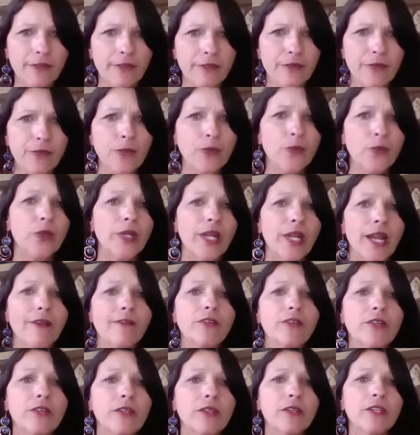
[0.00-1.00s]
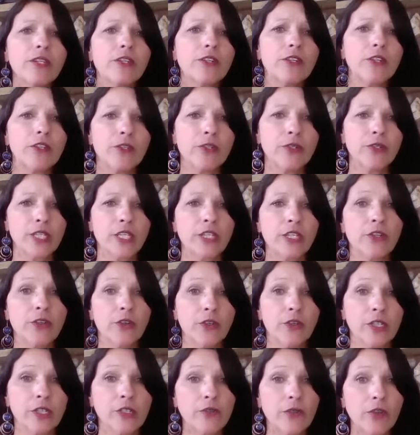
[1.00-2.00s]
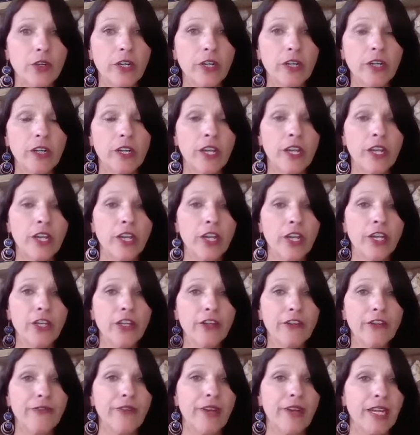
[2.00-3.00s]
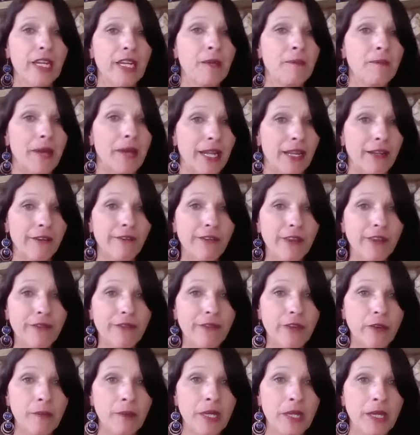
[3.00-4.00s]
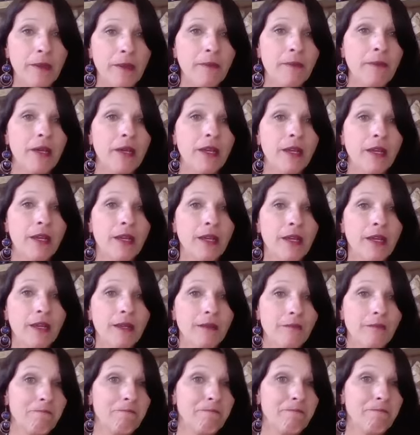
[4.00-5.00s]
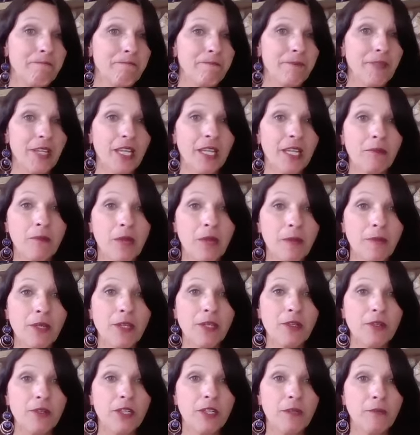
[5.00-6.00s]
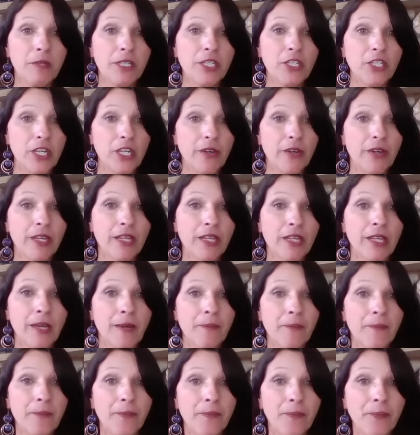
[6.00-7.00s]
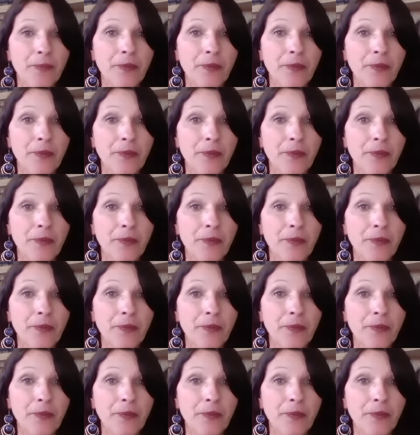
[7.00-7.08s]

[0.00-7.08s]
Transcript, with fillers: For whatever you're using your oils for, you're finding benefit from them, and maybe you could be sharing them.